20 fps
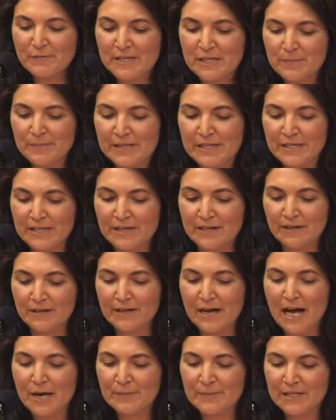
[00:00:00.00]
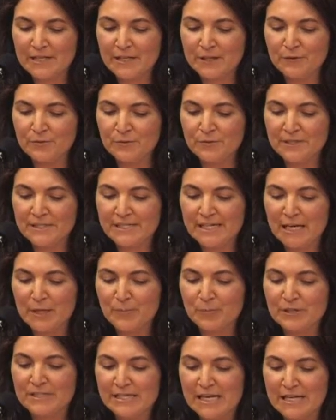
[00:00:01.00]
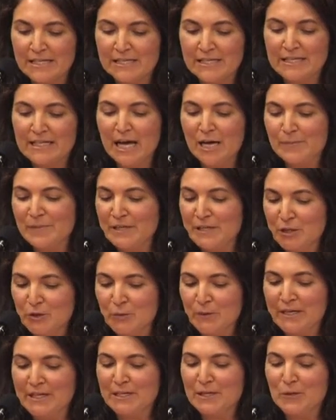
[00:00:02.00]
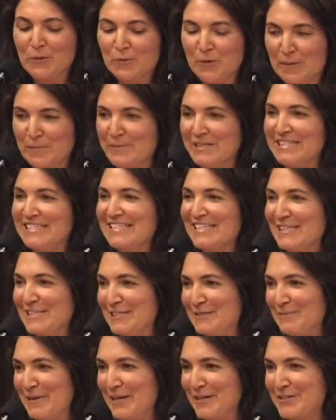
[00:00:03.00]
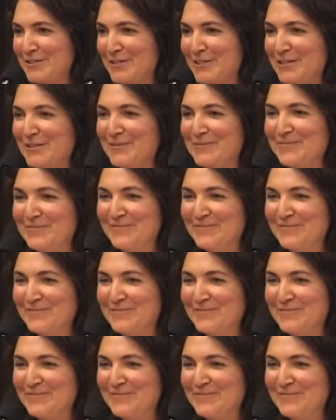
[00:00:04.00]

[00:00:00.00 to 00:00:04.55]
for me to be here. I'm getting through the day pretending I'm a UN weapons inspector."